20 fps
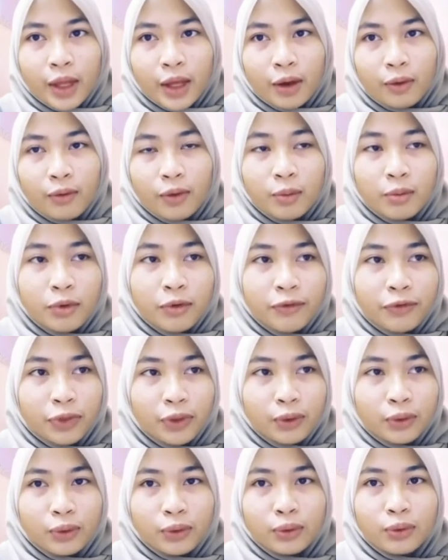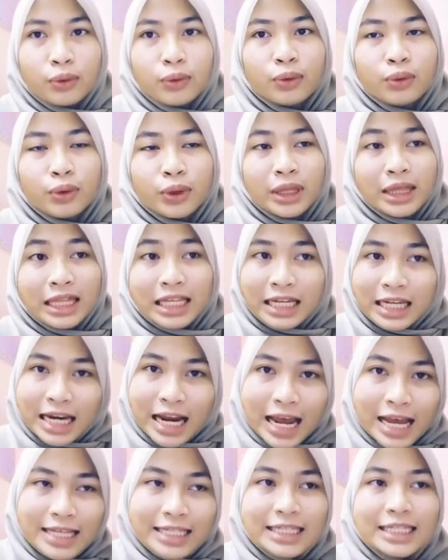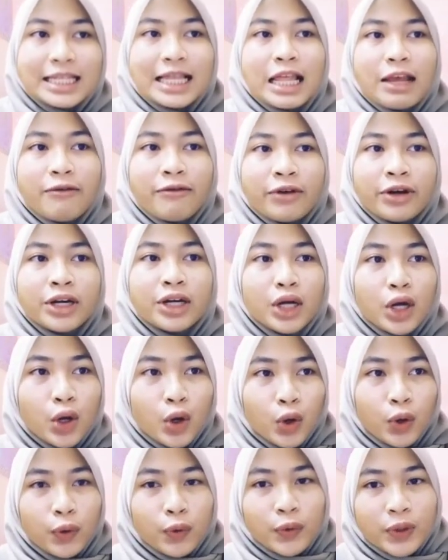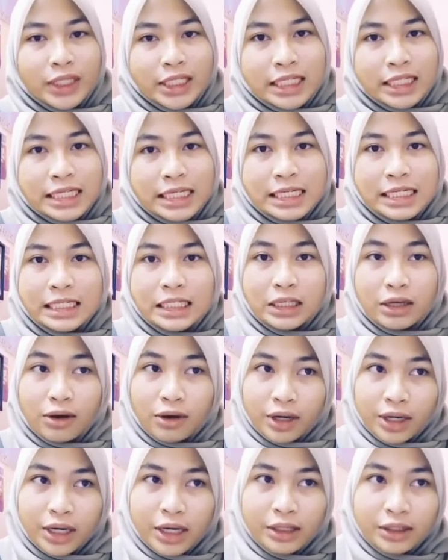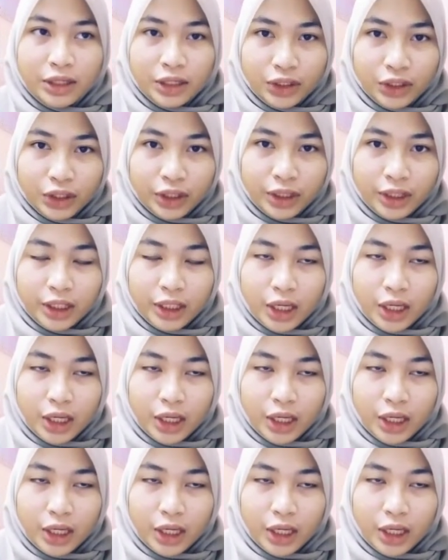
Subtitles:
We move to the next level, which is organization.